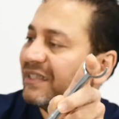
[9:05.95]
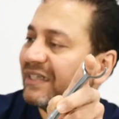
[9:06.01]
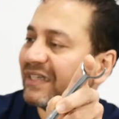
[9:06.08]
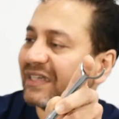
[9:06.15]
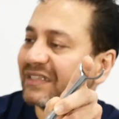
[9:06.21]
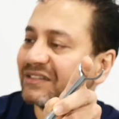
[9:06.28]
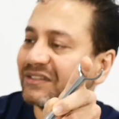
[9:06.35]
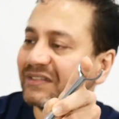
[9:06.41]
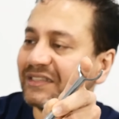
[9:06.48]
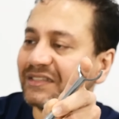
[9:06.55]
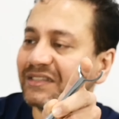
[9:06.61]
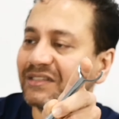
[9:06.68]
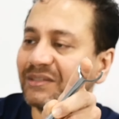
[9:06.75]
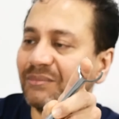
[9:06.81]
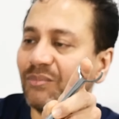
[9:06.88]
Yeah, actually
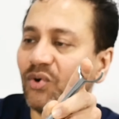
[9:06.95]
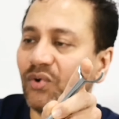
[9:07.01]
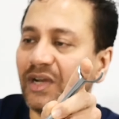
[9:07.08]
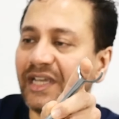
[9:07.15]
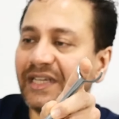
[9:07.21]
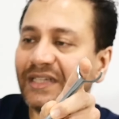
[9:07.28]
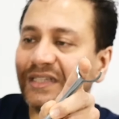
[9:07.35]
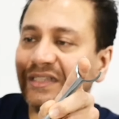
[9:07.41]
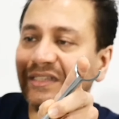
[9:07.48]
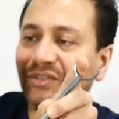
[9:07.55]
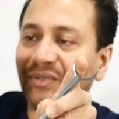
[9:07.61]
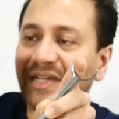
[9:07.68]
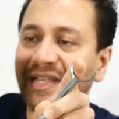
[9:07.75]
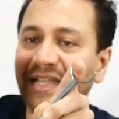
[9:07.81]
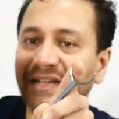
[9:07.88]
it's more like
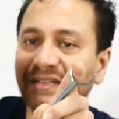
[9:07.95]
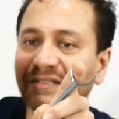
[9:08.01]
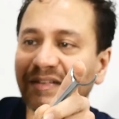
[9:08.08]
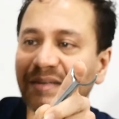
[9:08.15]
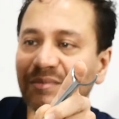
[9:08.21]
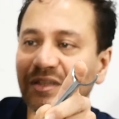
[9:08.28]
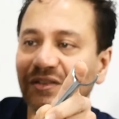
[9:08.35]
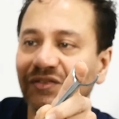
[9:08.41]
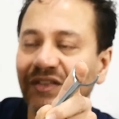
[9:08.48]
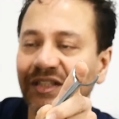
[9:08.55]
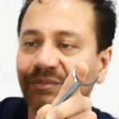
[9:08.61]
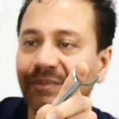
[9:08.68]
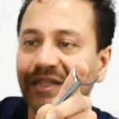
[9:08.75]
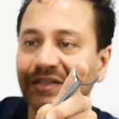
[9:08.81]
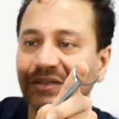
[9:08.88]
28 grams of
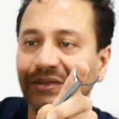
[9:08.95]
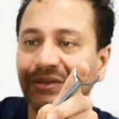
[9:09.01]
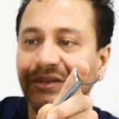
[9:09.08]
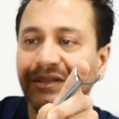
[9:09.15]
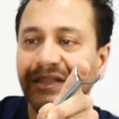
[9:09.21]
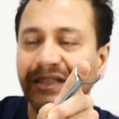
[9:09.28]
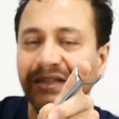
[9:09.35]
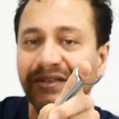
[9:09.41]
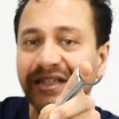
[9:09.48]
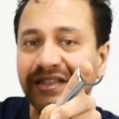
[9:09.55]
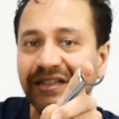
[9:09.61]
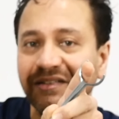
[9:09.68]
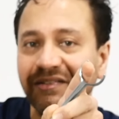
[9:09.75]
espresso, and look at the